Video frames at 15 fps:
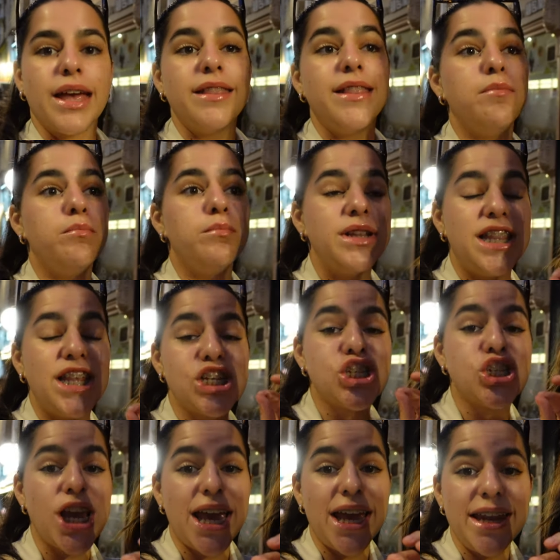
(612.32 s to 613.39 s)
The
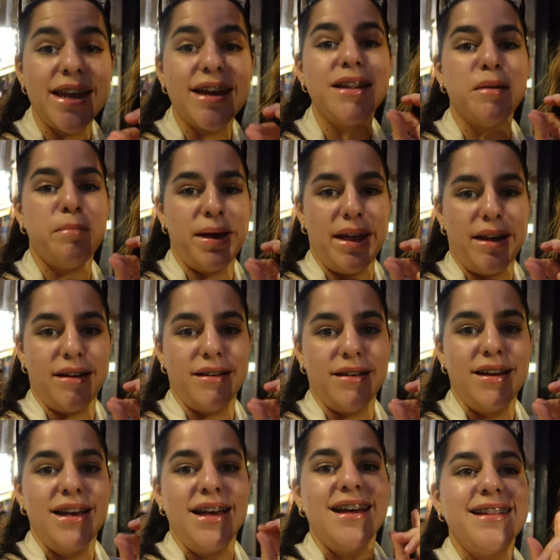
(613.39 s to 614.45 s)
shadier, the better.
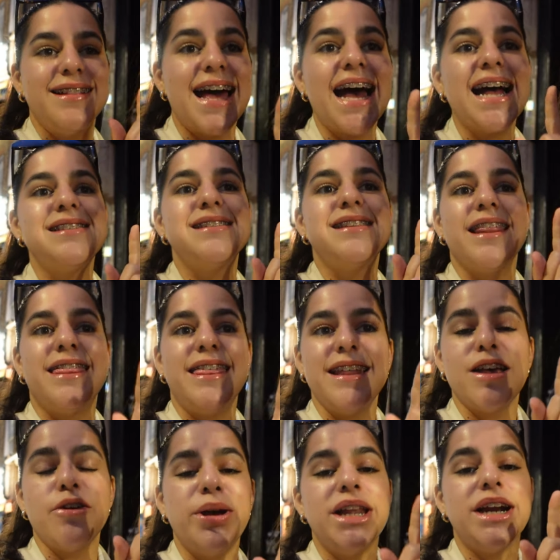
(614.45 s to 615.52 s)
That's the thing
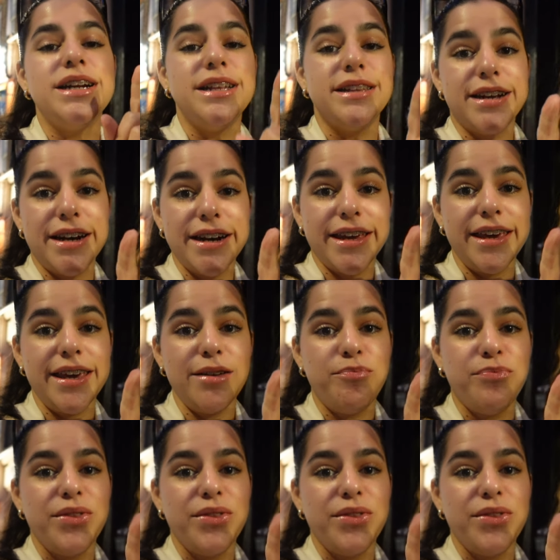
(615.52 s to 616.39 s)
that we learn in Turkey,